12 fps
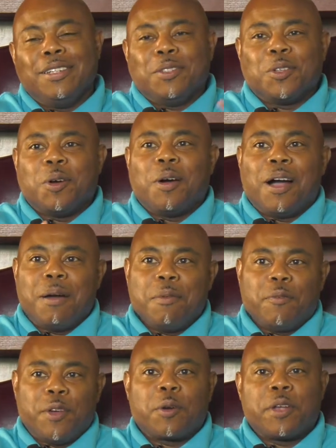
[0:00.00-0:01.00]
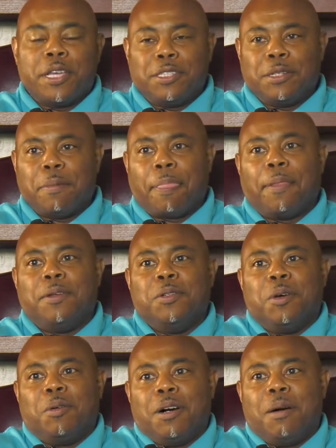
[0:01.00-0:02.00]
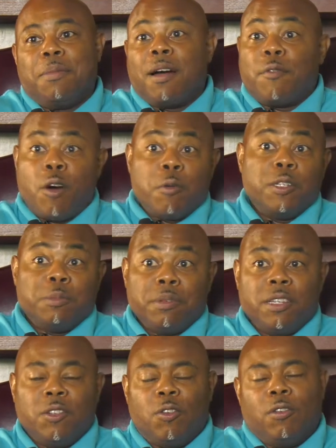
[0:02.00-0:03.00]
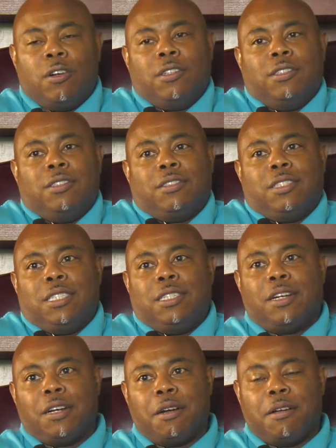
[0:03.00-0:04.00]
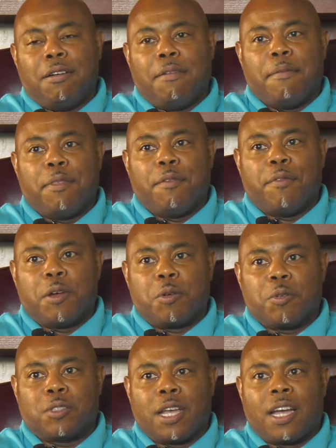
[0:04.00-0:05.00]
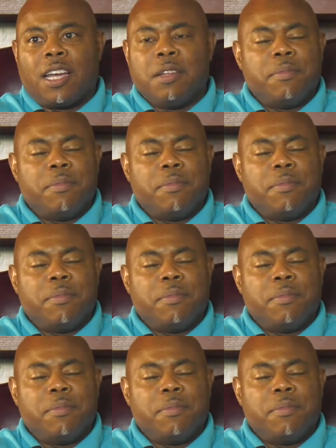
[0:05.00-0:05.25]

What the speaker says: So I'm a federal agent, and I've always been on the federal side.